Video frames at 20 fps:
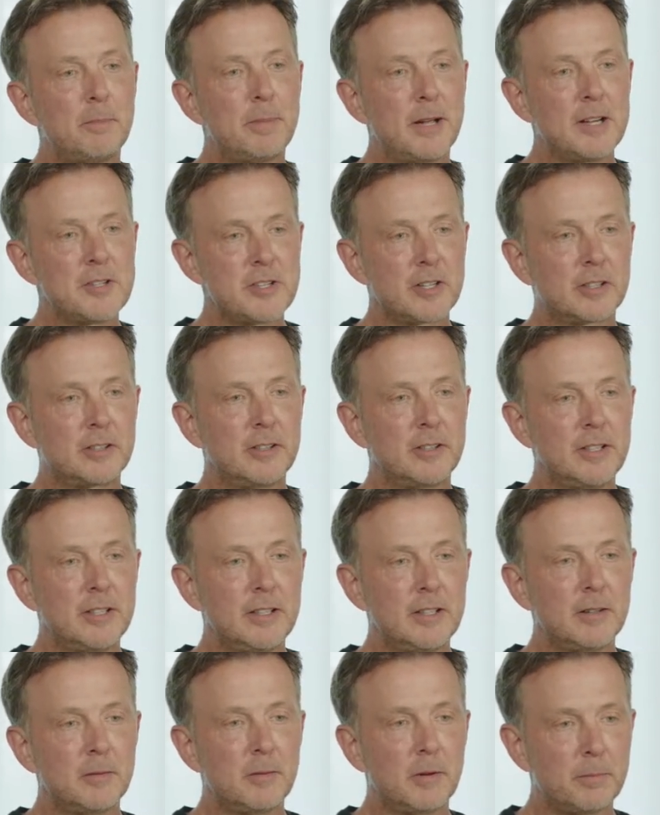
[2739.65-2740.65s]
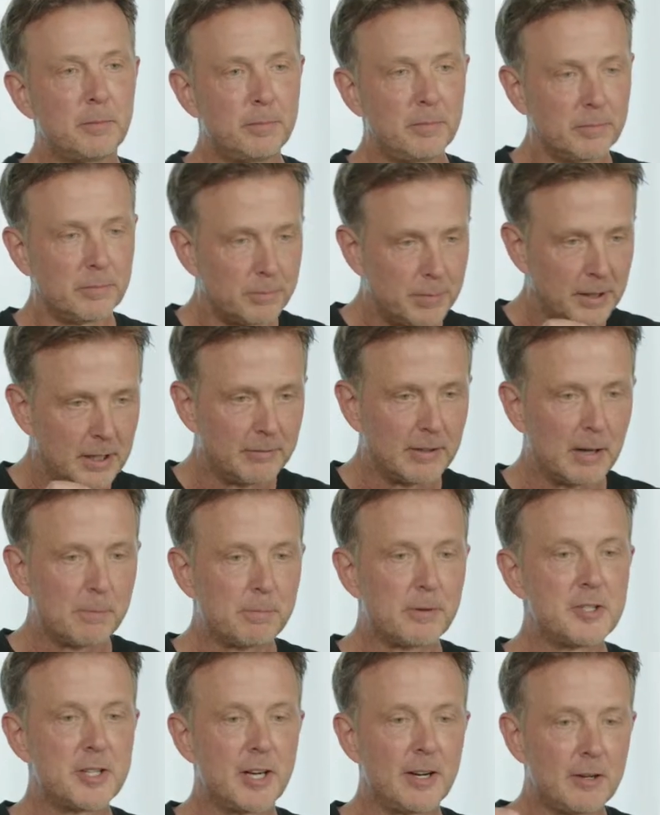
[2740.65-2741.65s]
basically being
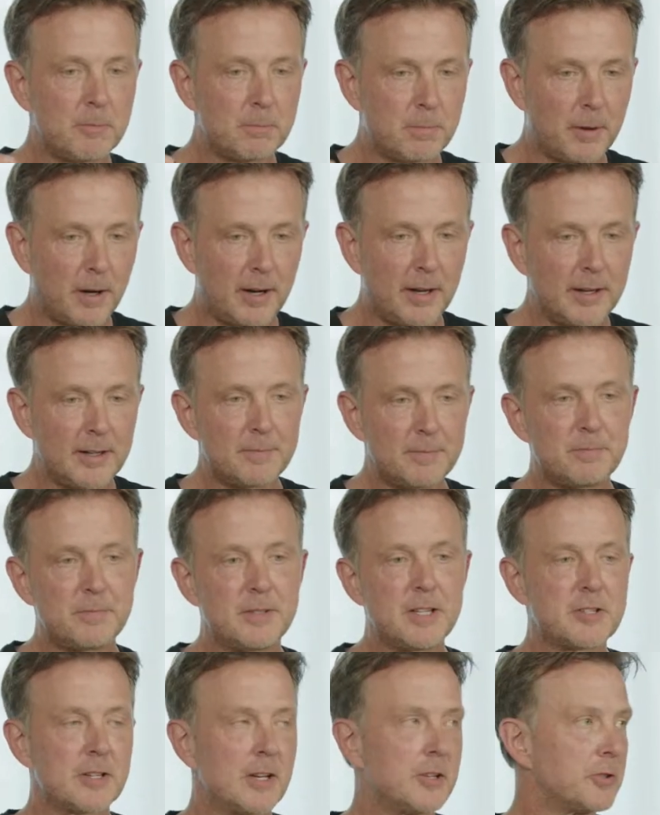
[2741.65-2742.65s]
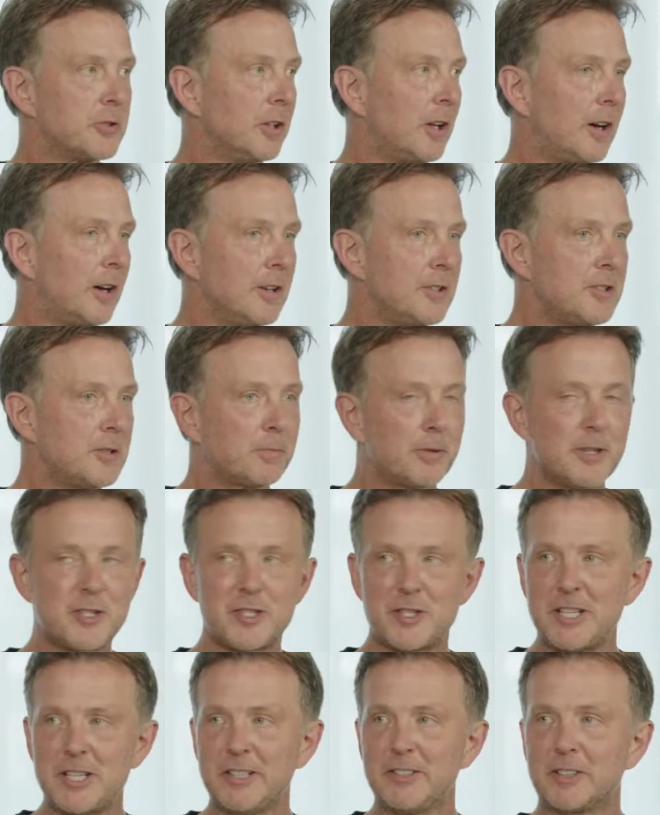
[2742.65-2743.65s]
represented by decentralized
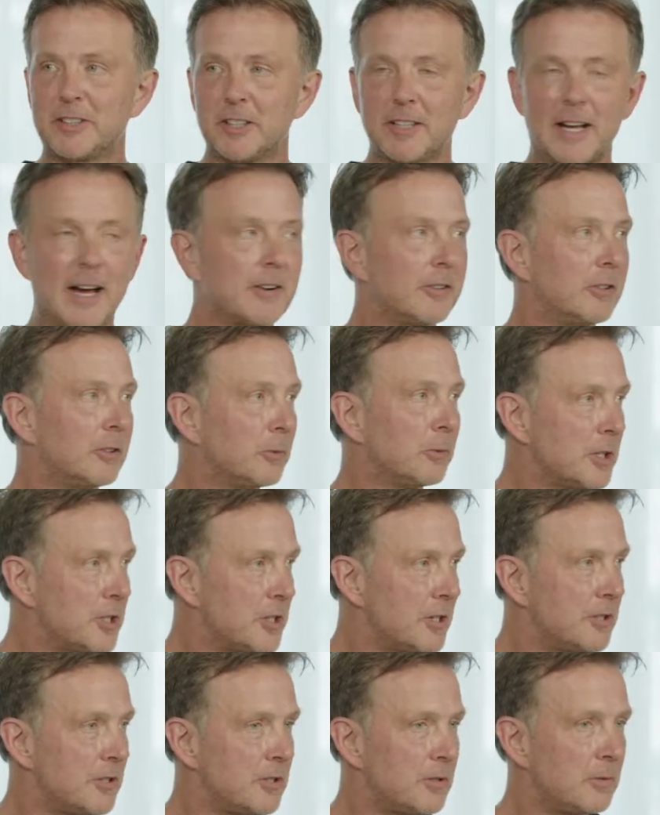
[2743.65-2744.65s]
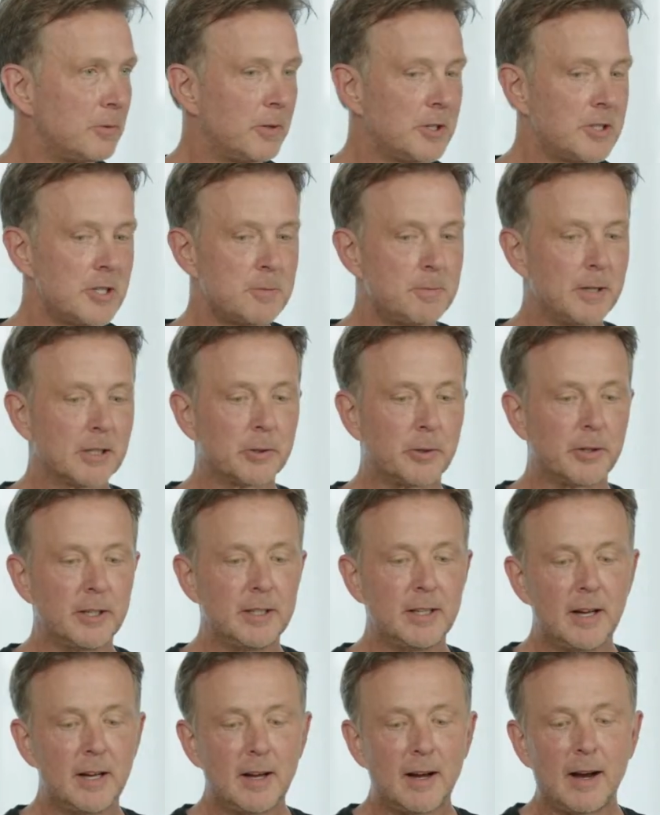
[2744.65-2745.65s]
pristine collateral, which is Bitcoin.